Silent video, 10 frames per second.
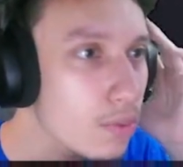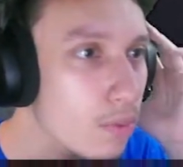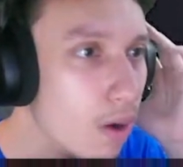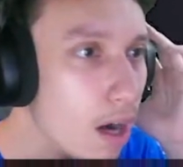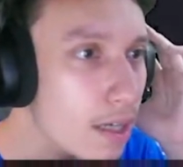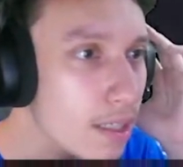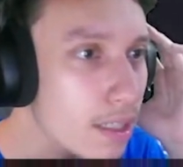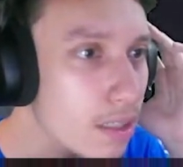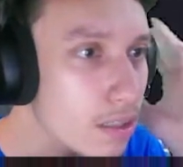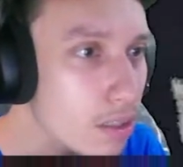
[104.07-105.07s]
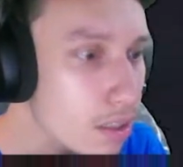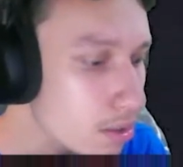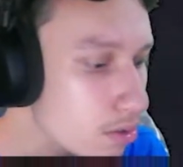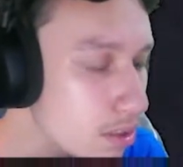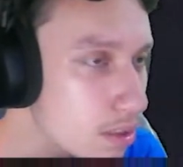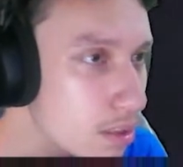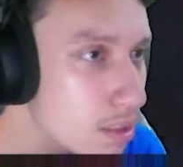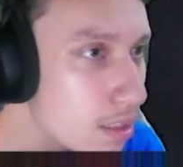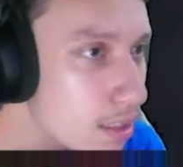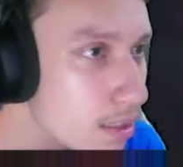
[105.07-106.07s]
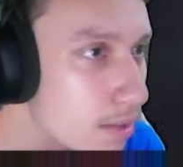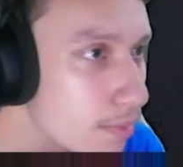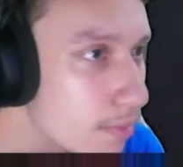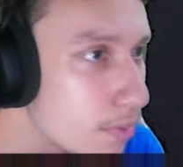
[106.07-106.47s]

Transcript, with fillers: walking. Look, you can see them.